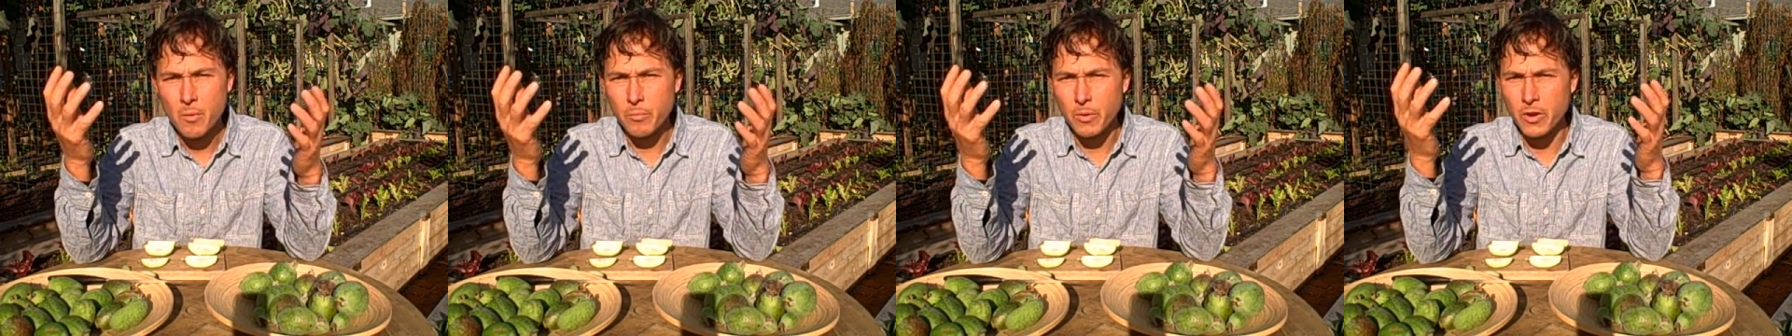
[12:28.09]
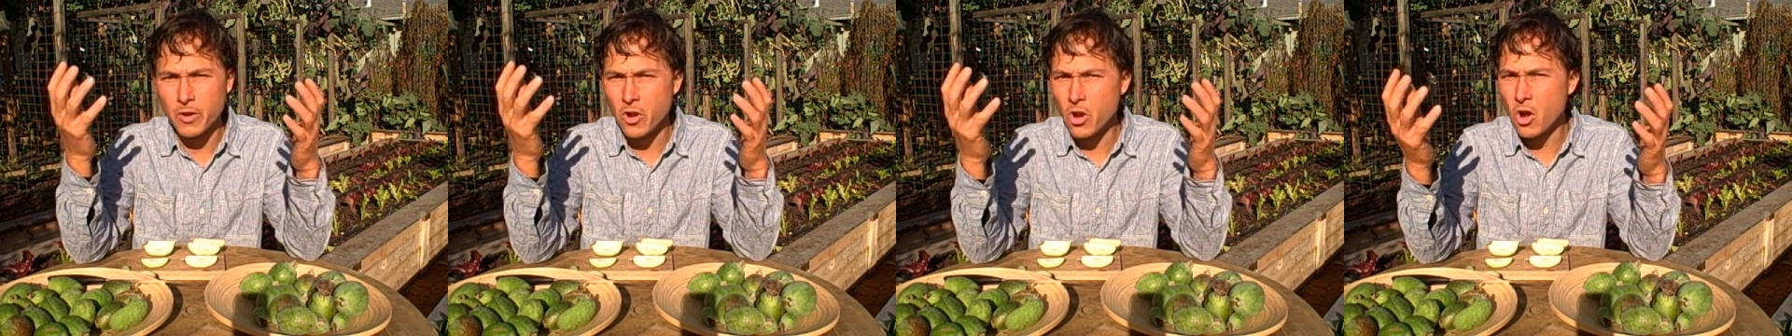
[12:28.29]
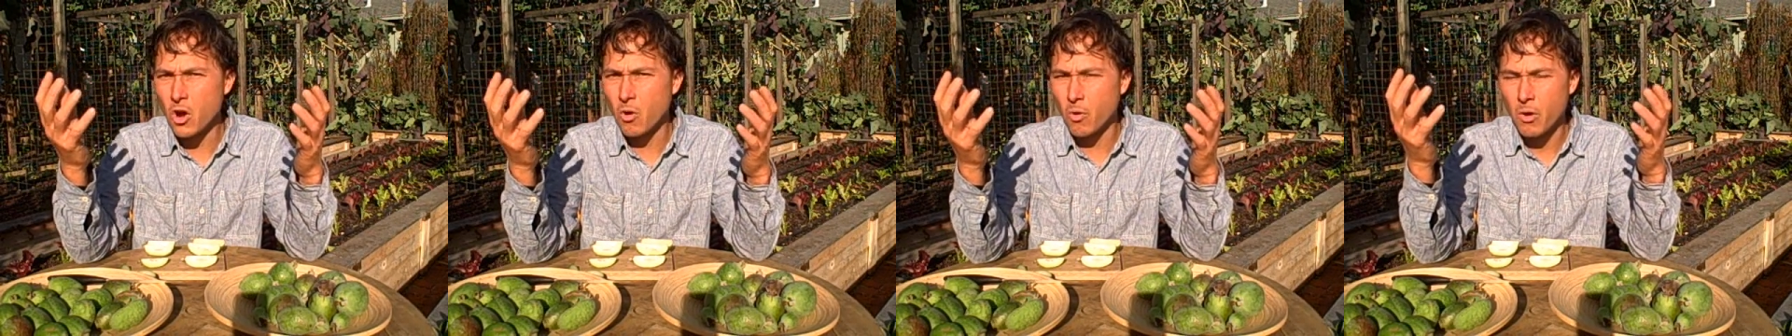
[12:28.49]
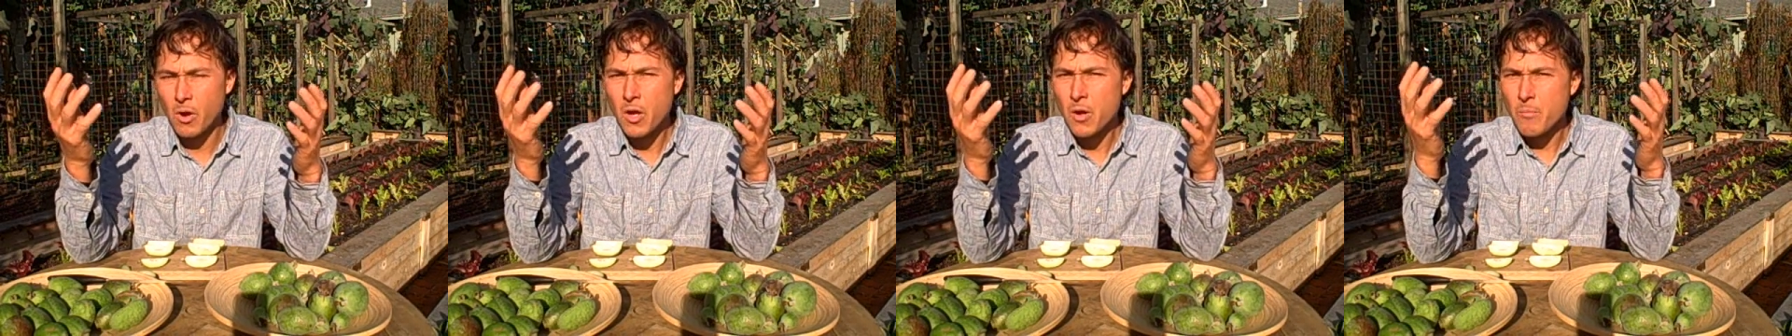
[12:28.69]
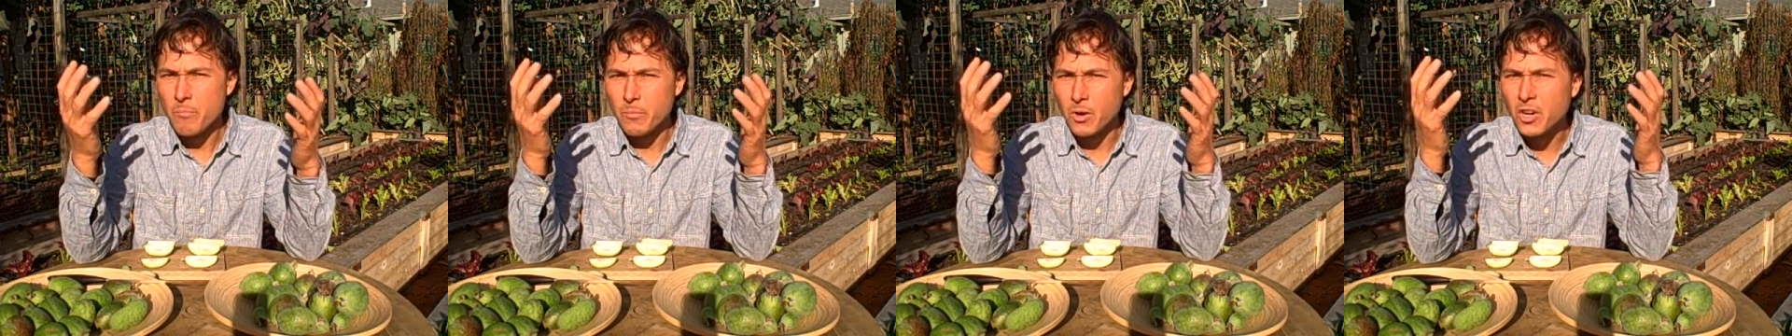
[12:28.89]
But no,
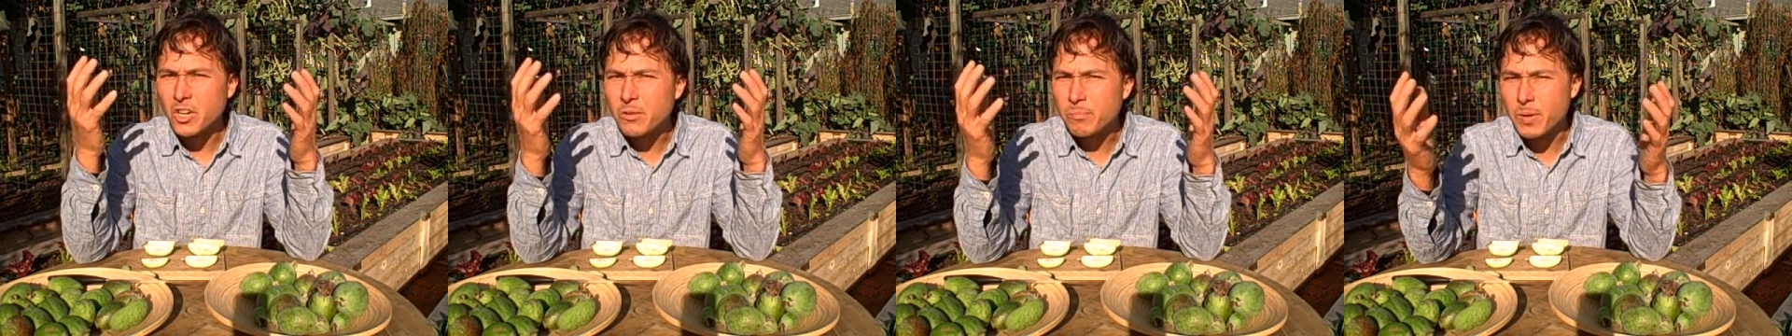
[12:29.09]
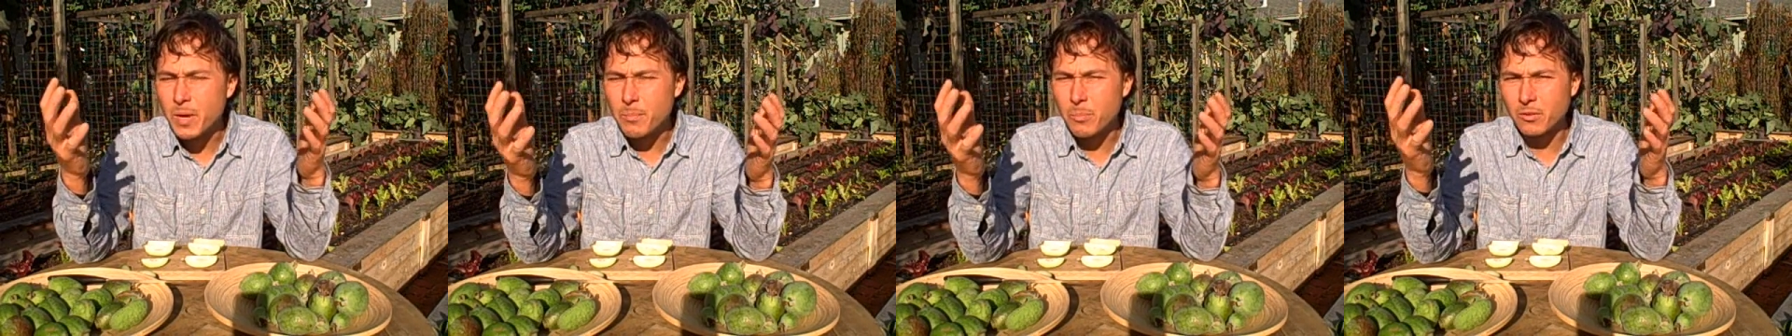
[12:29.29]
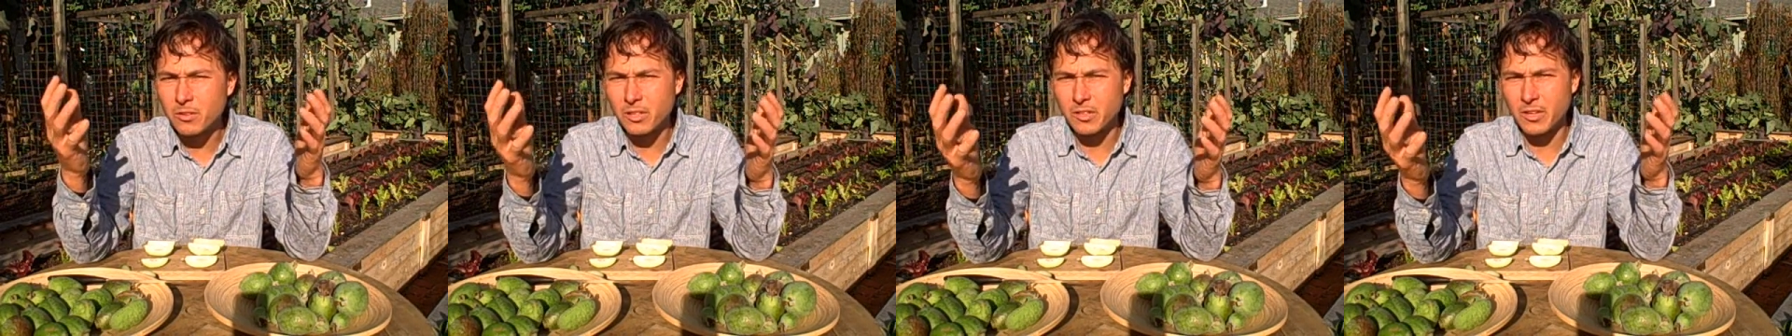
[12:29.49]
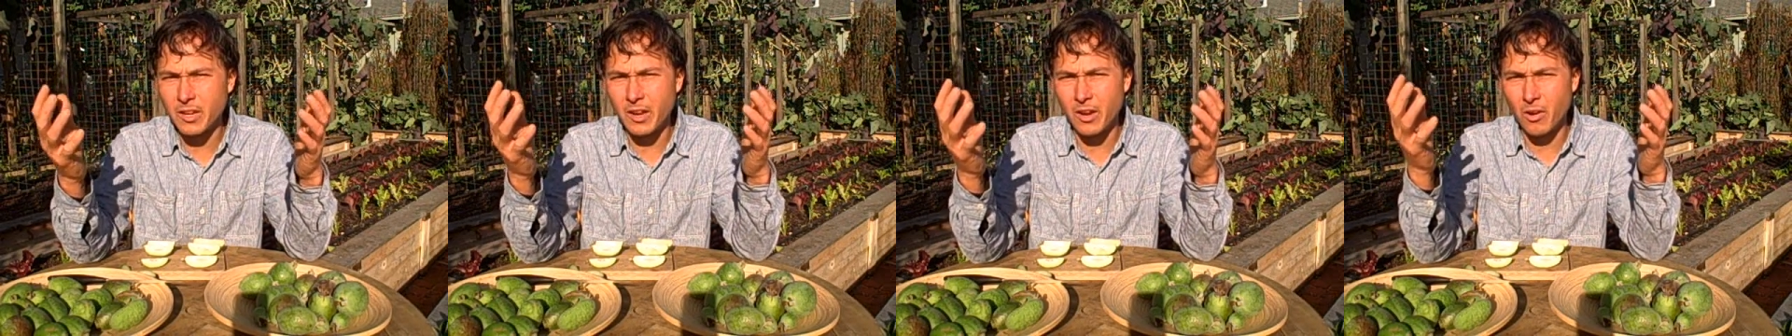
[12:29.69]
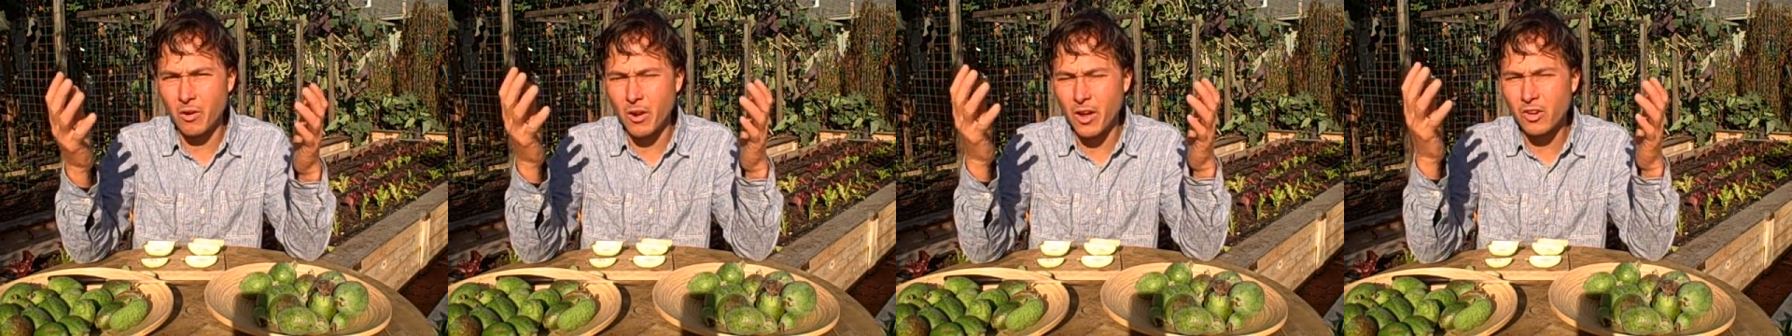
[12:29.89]
most people
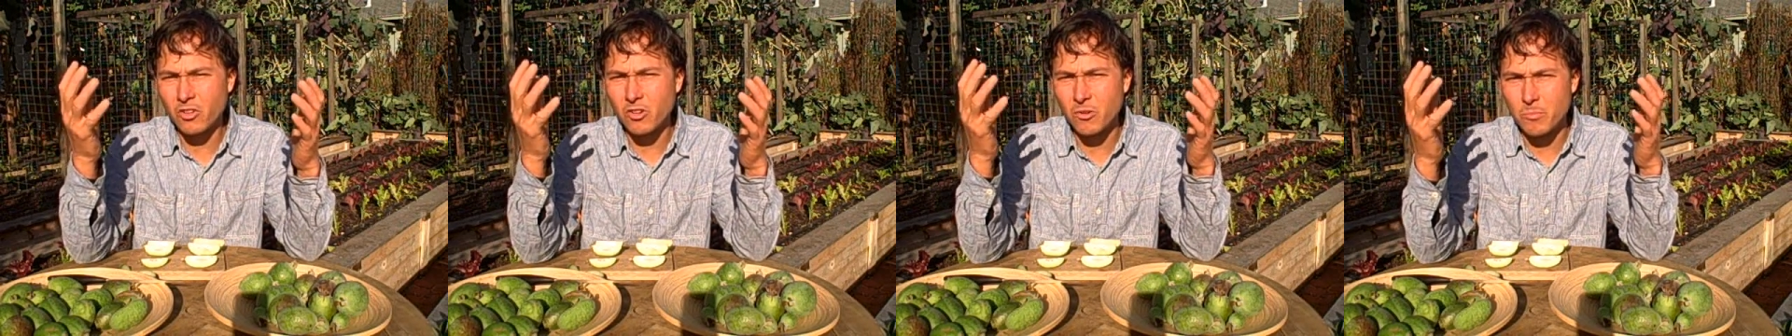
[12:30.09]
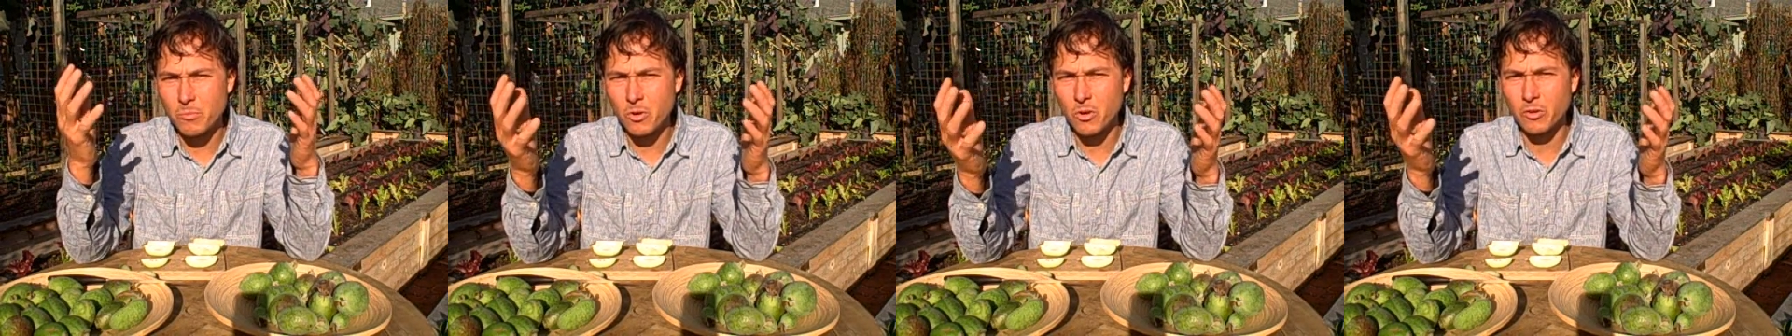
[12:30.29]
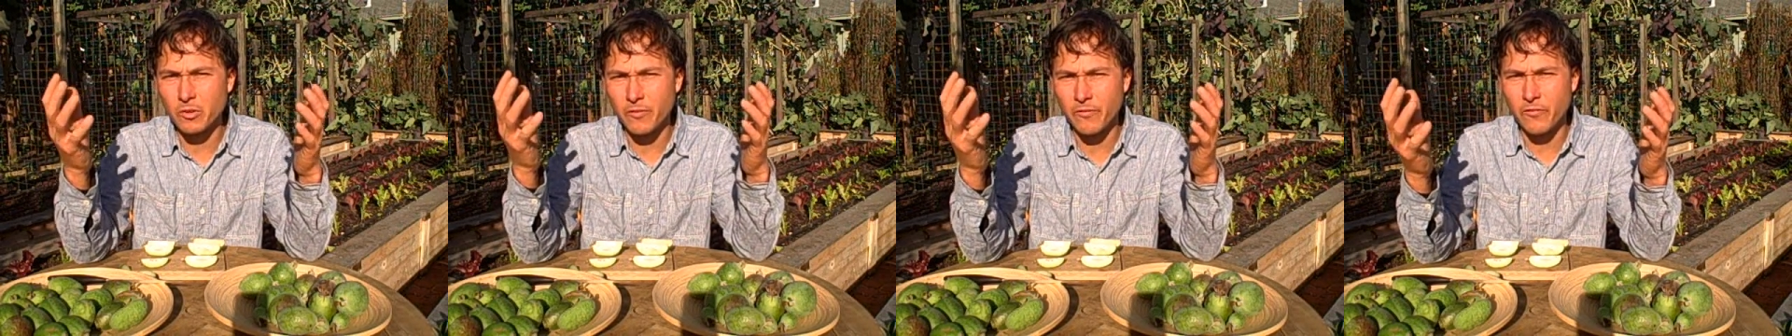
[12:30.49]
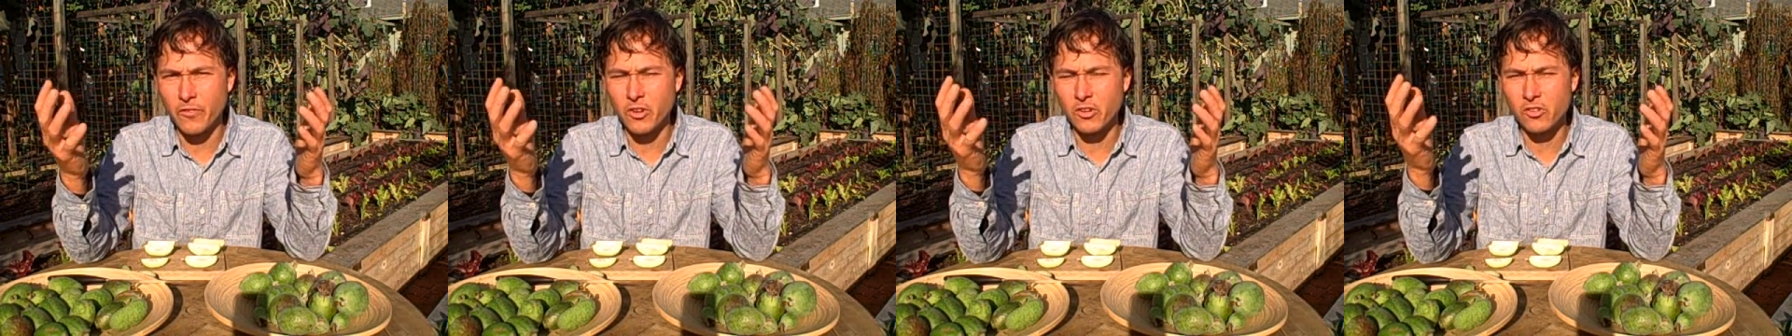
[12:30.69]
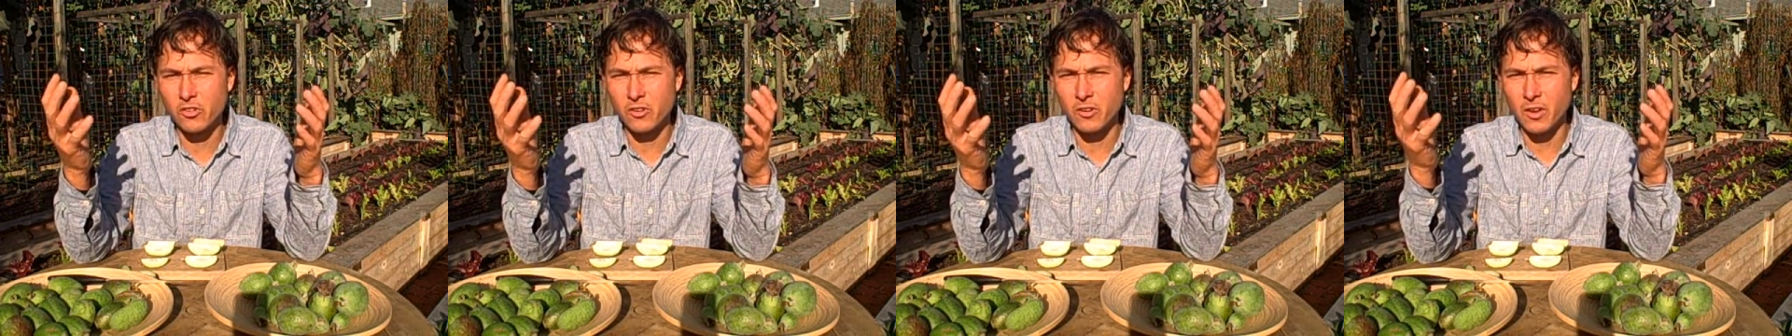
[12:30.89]
today are actually mineral
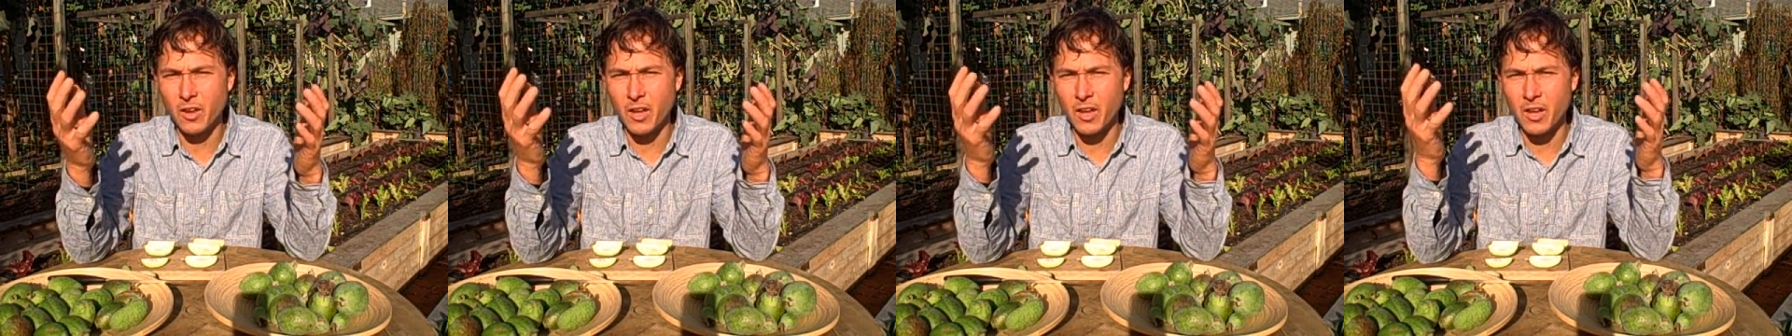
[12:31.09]
deficient.